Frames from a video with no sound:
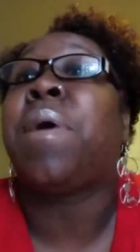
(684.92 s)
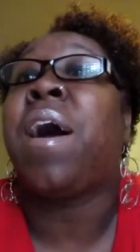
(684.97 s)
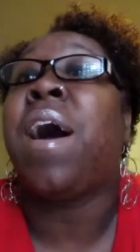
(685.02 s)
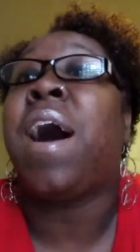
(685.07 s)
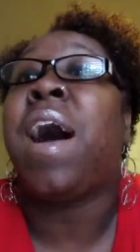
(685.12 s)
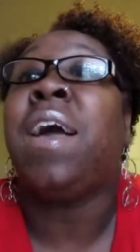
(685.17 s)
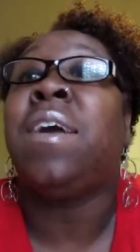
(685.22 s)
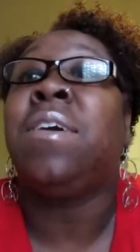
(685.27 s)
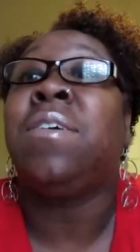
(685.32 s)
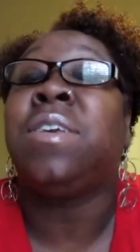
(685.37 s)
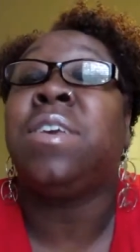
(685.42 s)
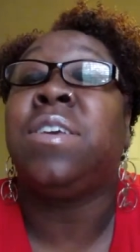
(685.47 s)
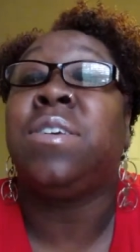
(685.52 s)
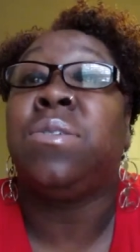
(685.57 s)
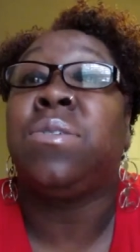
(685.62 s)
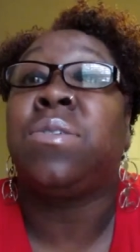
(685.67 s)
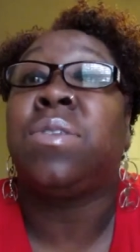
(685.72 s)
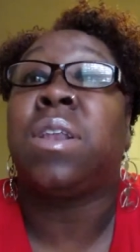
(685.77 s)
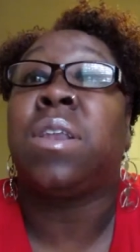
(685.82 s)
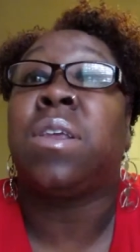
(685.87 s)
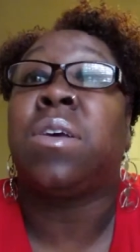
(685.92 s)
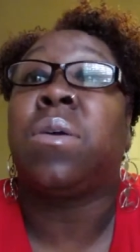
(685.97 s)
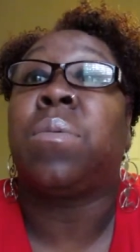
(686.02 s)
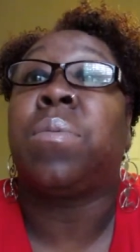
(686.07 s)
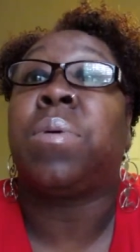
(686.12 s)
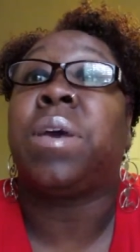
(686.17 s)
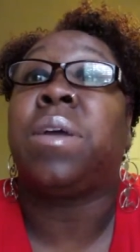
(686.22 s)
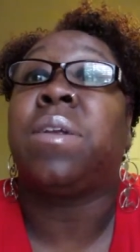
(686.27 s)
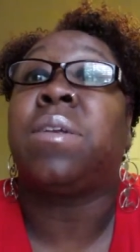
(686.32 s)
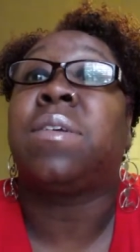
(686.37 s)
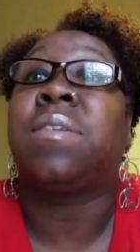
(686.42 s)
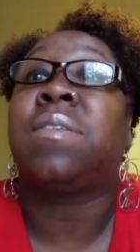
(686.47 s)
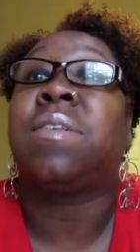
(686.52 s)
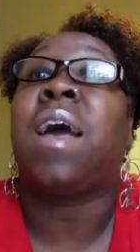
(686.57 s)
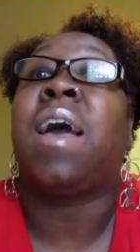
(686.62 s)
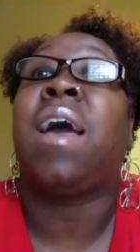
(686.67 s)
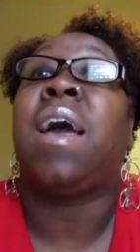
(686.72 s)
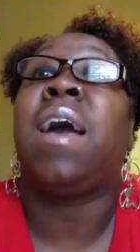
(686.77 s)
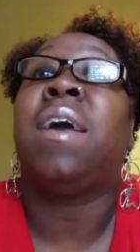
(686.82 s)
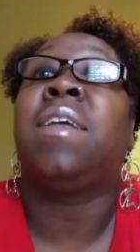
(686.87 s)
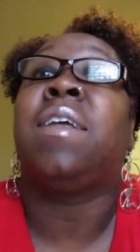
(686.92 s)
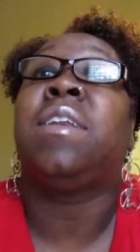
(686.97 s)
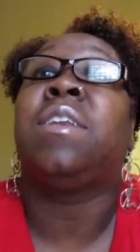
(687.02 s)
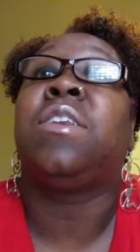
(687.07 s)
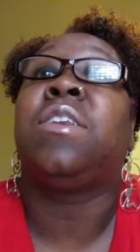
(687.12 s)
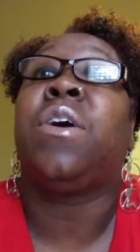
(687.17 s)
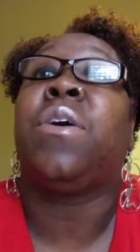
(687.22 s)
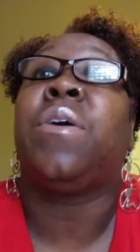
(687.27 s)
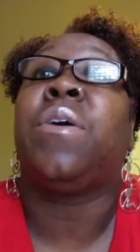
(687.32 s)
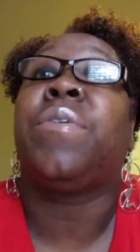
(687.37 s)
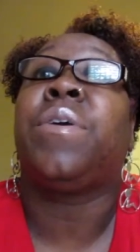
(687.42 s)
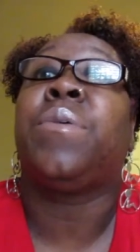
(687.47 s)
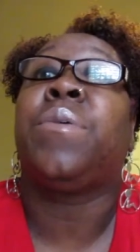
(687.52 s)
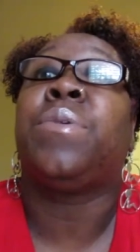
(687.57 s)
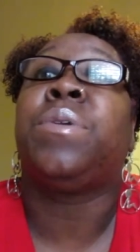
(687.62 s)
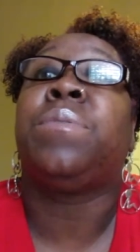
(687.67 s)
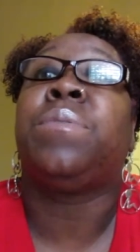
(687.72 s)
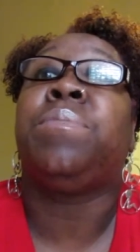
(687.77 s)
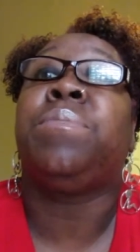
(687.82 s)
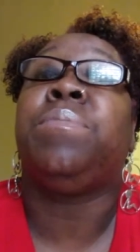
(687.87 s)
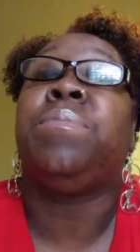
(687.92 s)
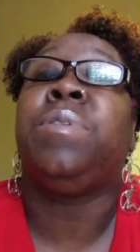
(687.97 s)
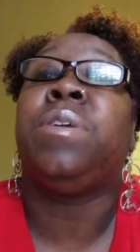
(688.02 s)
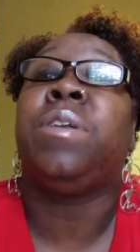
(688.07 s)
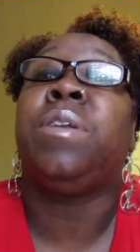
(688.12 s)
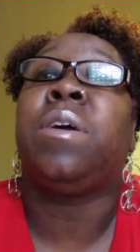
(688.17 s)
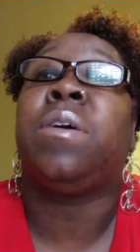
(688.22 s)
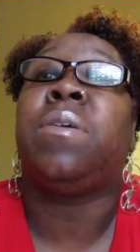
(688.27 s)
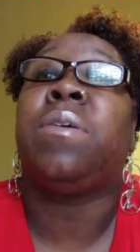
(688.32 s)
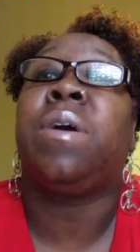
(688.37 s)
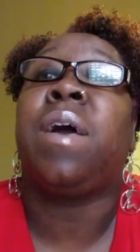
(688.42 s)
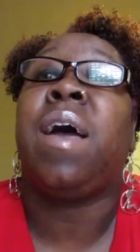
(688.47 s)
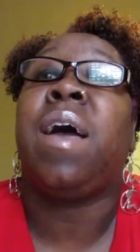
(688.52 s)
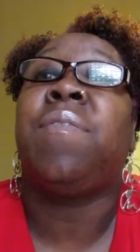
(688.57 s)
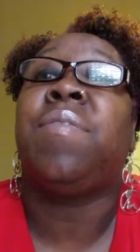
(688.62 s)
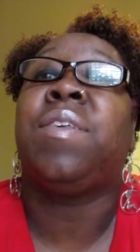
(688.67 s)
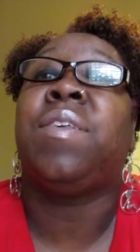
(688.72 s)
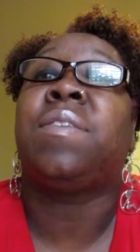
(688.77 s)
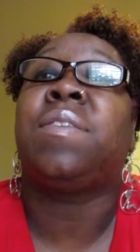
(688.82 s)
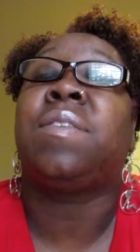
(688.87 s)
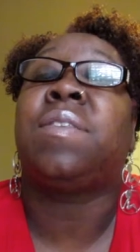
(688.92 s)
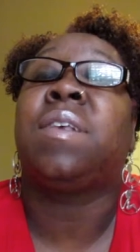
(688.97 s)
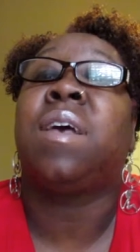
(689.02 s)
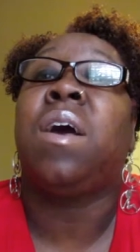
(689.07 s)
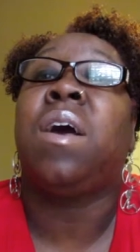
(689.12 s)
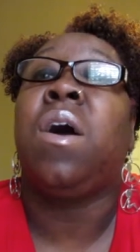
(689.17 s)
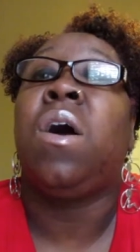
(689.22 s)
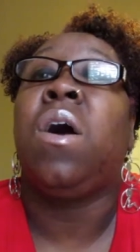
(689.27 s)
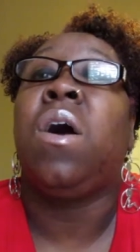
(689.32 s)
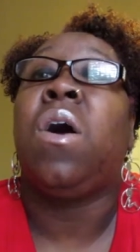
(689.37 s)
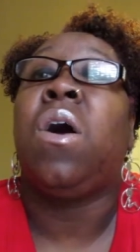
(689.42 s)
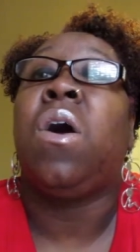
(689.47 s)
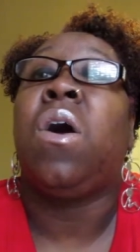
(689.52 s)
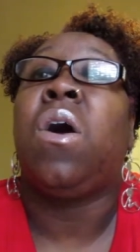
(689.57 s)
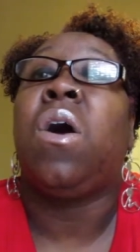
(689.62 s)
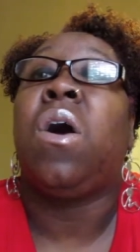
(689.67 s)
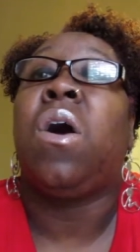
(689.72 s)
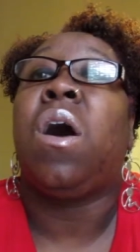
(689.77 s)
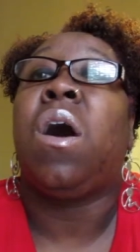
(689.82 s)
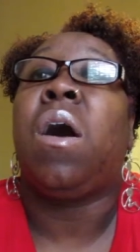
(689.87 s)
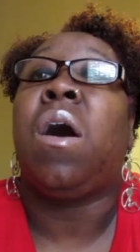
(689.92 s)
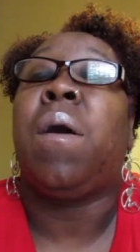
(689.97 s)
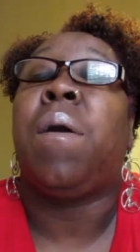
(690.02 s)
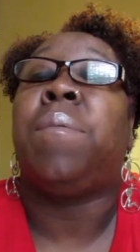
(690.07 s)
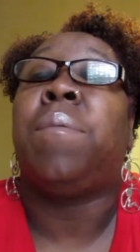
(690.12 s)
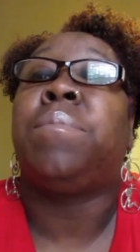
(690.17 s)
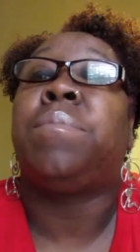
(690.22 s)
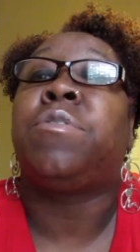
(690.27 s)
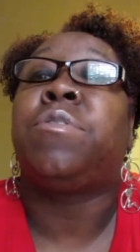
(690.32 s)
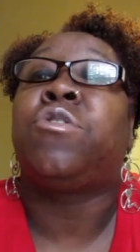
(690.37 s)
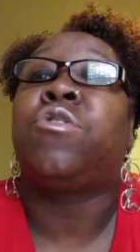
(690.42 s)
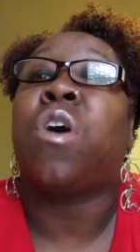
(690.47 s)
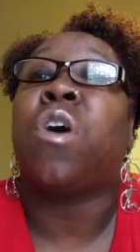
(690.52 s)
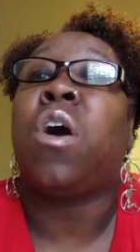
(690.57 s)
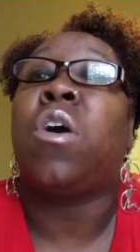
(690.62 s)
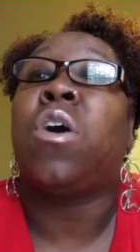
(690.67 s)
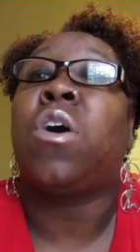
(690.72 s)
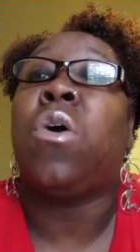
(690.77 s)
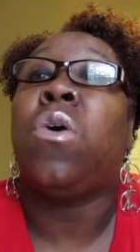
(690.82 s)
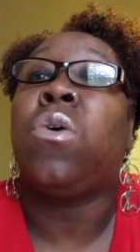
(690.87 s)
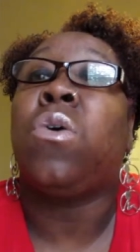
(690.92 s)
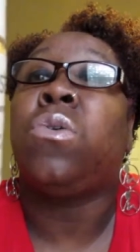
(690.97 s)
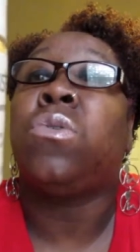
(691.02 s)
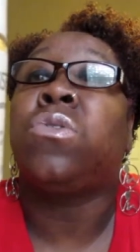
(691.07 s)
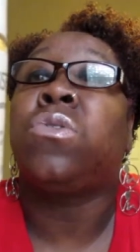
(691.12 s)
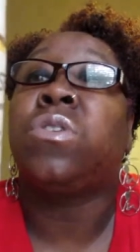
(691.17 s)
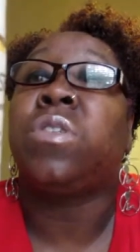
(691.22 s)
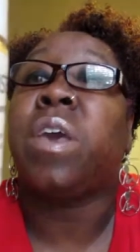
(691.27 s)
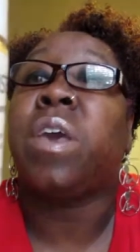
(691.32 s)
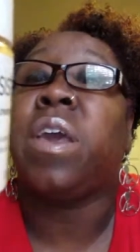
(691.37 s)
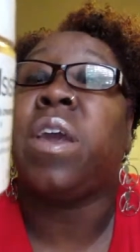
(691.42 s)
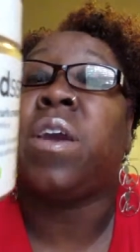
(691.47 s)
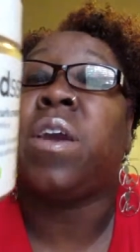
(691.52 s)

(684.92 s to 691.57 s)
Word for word: amount. I only used a little bit because I, I didn't know if it would, you know, have this um, strong hold to the